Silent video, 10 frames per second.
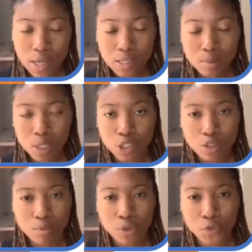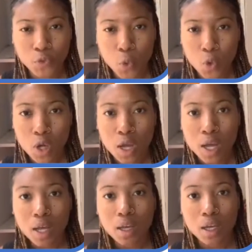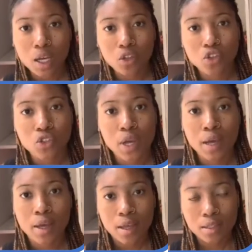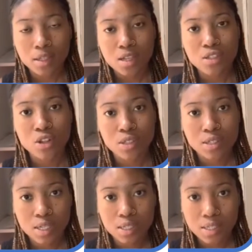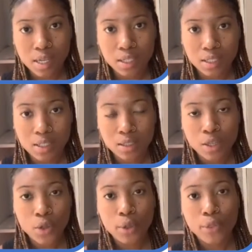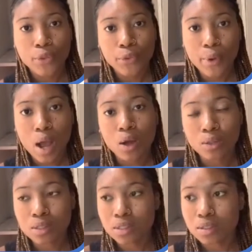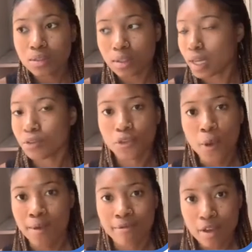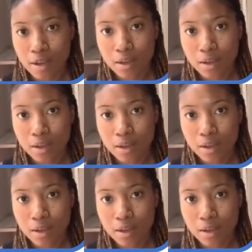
As mentioned before, culture does not stay stagnant throughout, like forever.